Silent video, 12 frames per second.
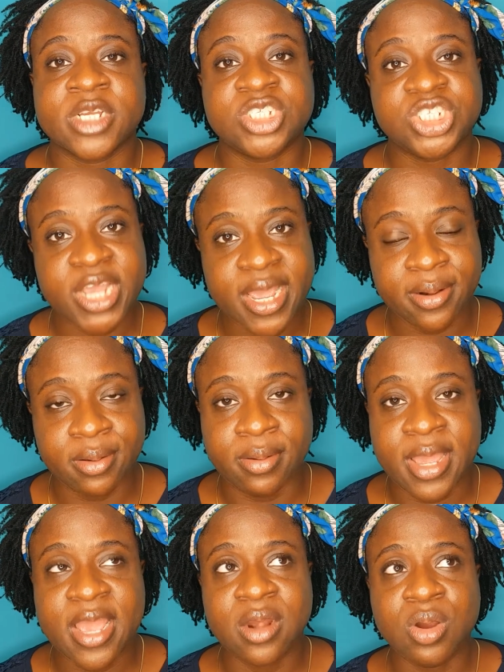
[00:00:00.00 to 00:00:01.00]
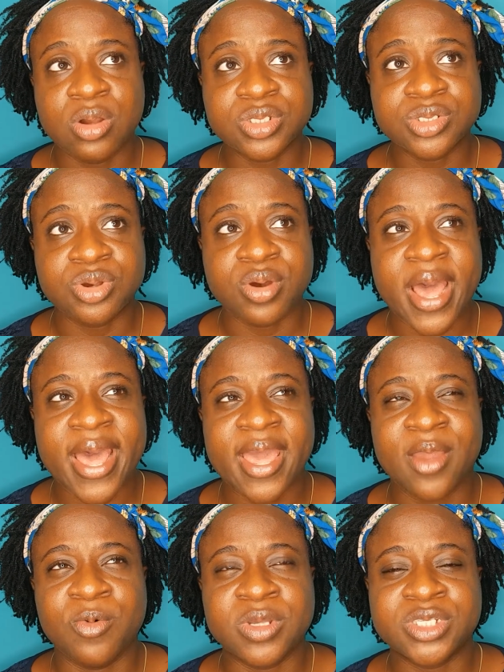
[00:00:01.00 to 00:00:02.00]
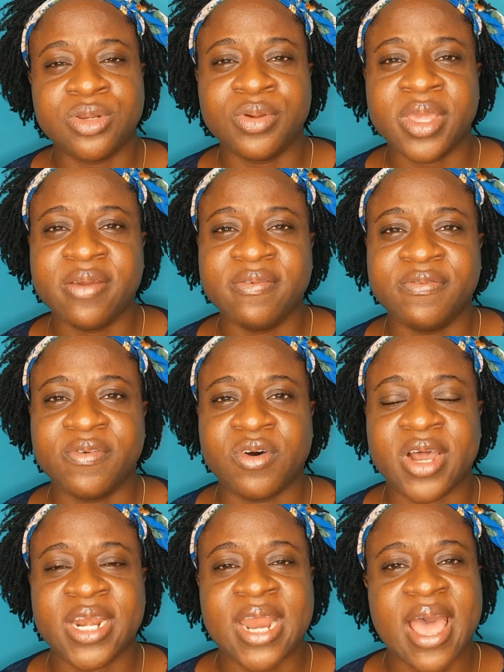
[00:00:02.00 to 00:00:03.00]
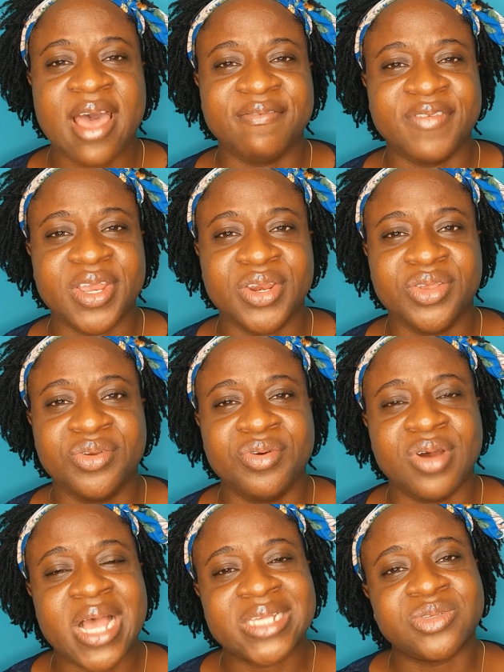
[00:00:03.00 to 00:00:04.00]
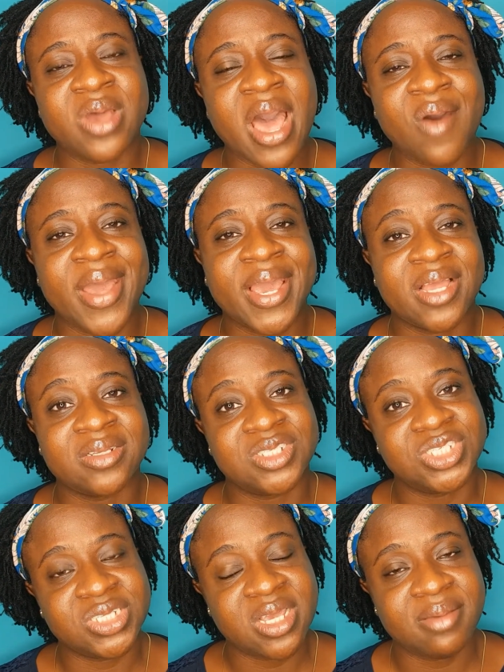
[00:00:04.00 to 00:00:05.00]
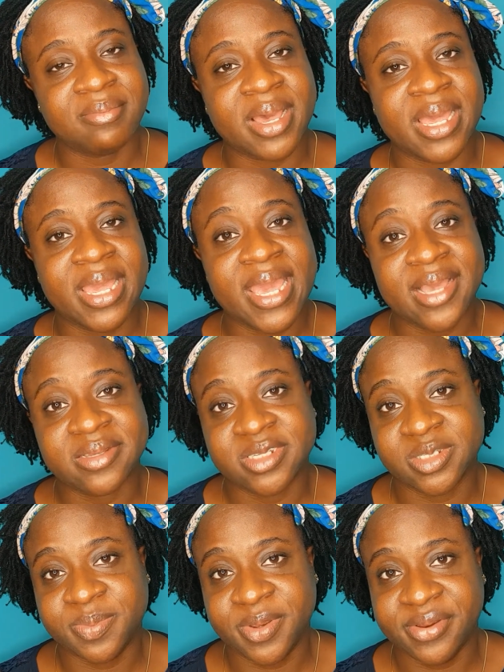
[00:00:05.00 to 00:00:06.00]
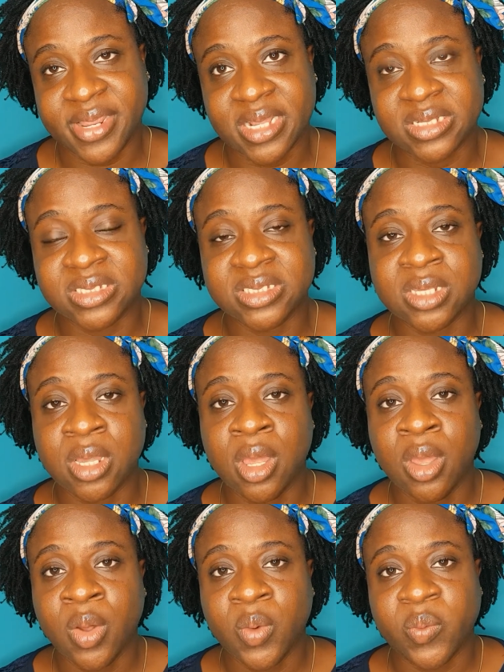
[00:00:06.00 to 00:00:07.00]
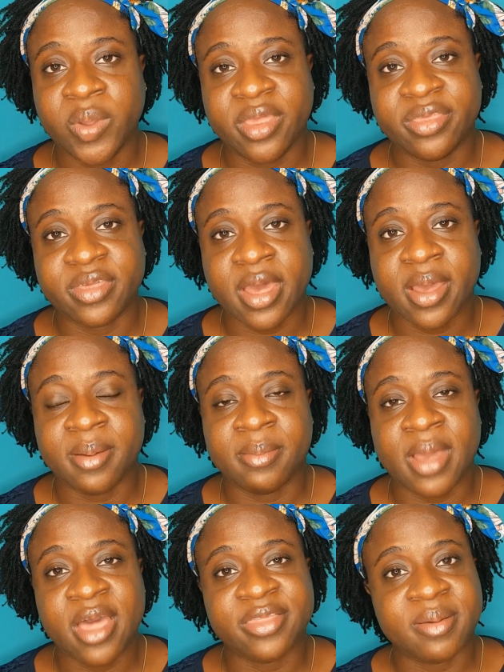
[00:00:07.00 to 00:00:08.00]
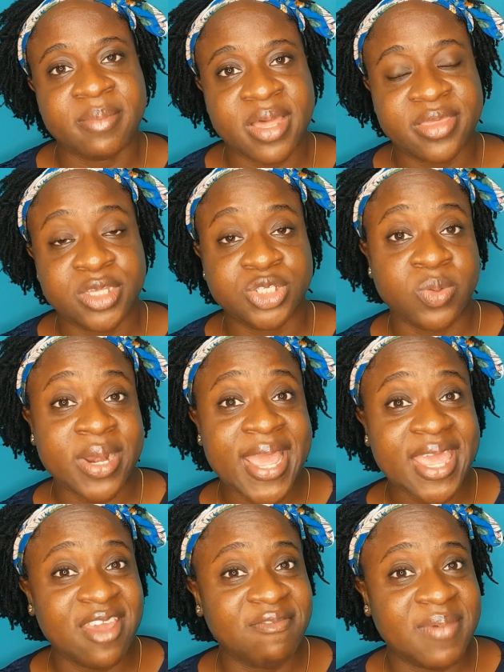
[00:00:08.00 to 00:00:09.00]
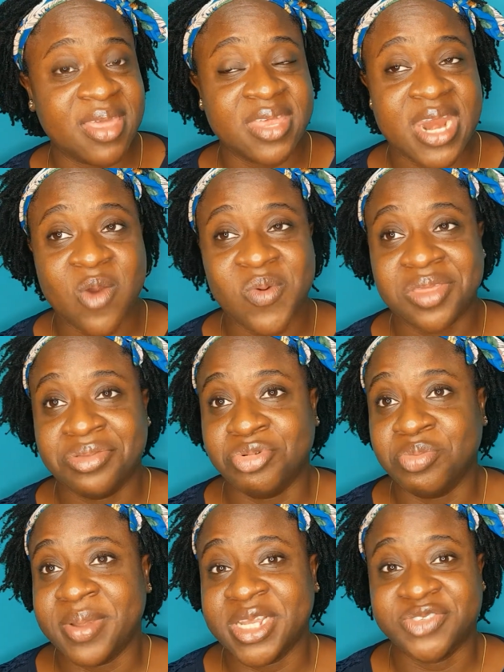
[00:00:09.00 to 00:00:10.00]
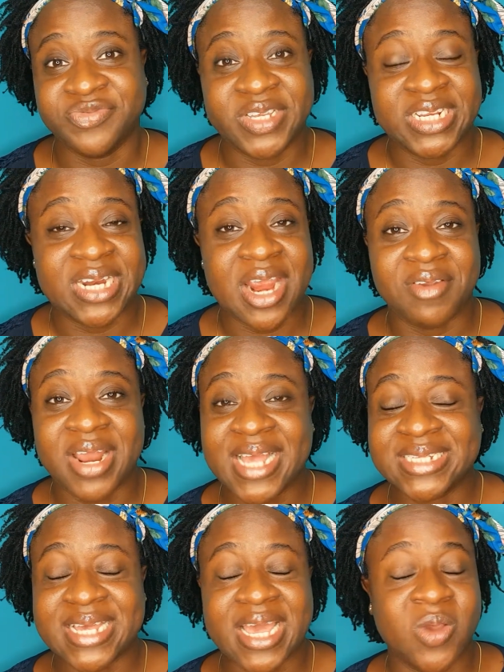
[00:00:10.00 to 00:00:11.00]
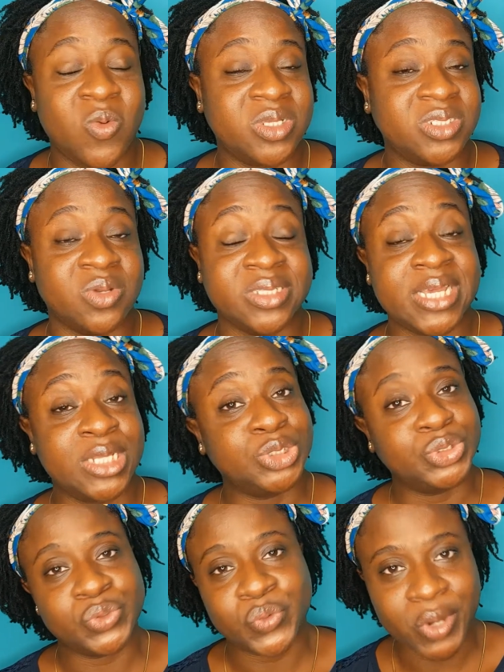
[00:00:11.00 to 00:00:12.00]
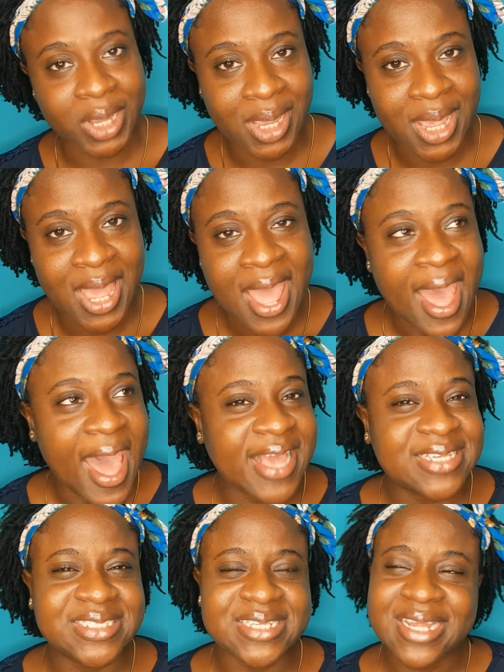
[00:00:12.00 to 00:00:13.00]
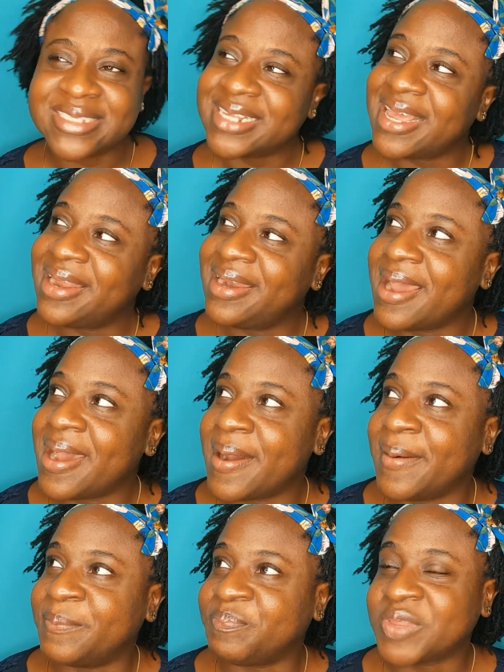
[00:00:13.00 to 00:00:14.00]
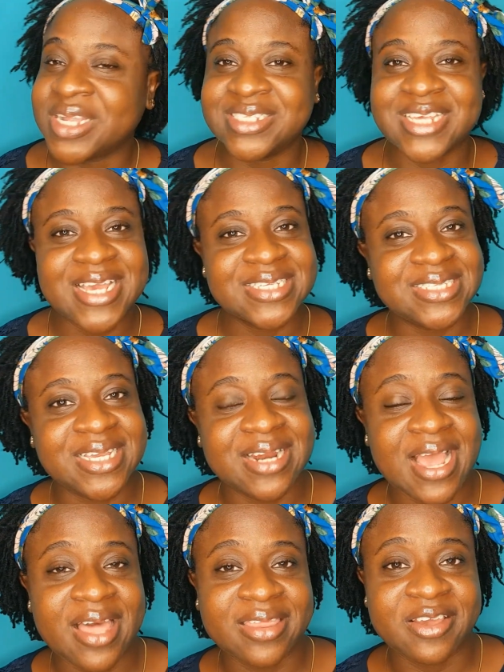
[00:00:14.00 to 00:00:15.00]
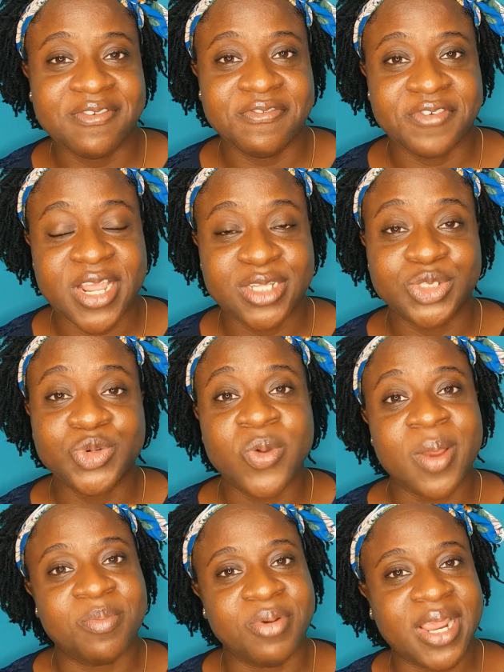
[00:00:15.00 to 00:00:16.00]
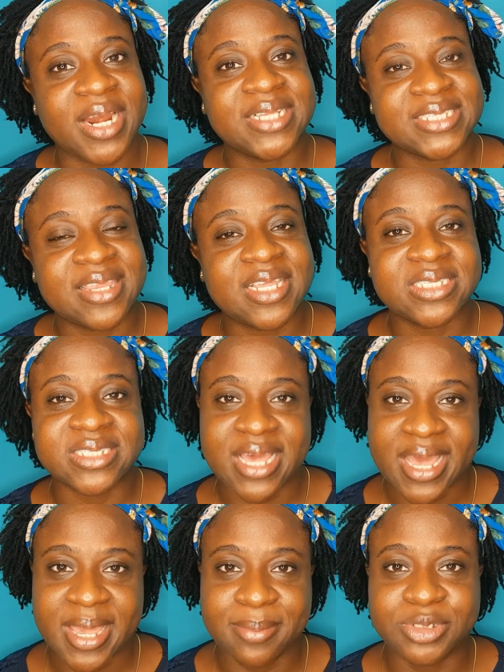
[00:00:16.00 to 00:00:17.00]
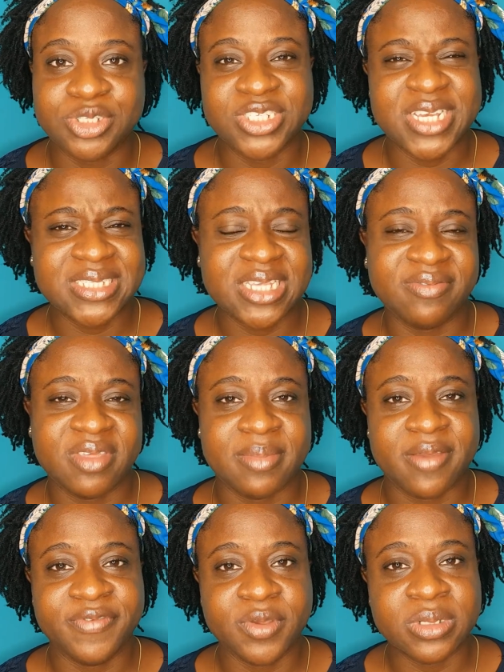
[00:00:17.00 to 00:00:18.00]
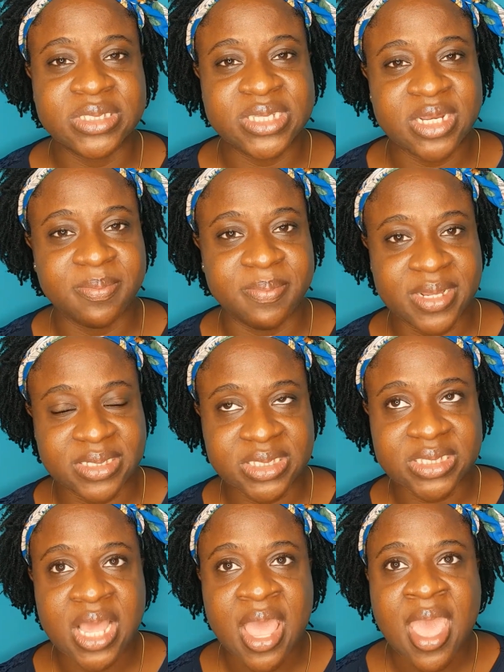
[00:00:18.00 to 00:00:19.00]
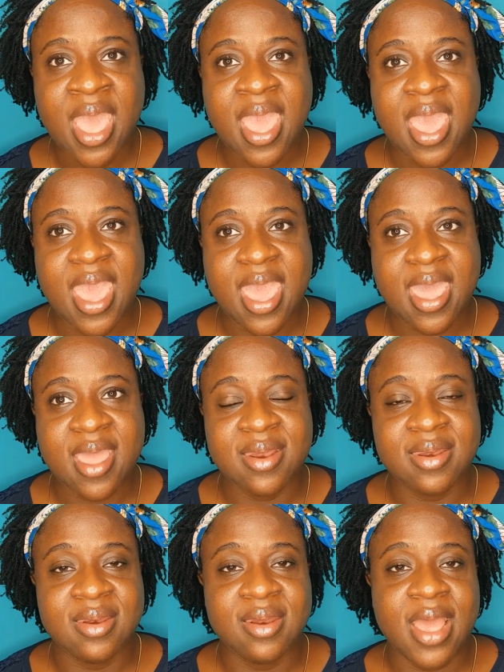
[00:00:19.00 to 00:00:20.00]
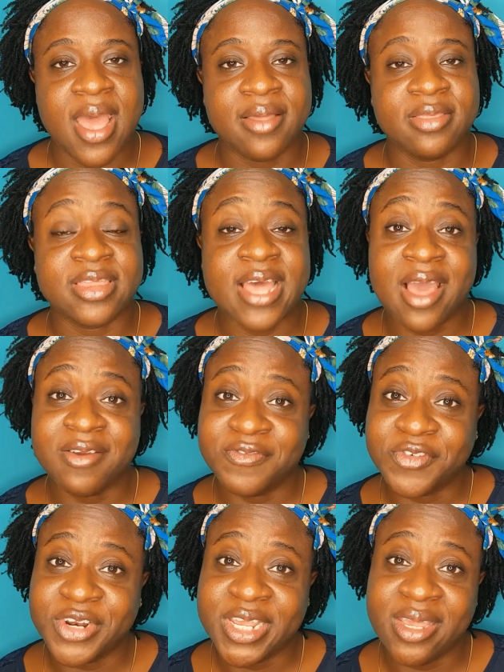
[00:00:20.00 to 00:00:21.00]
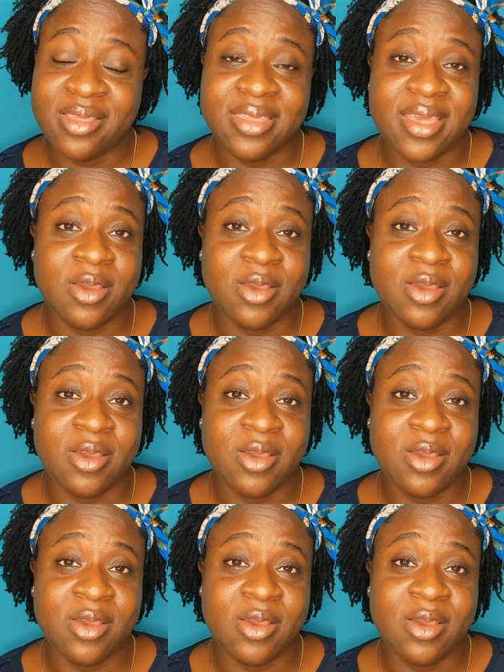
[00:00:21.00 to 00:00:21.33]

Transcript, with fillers: channel and also I was looking for an avenue as to how I can share my experience with um, other mothers. So when I gave birth and I went through breastfeeding, I realized that it was not a joke. I started um, texting other friends who were pregnant at the time to just give them a few tidbits. And thankfully they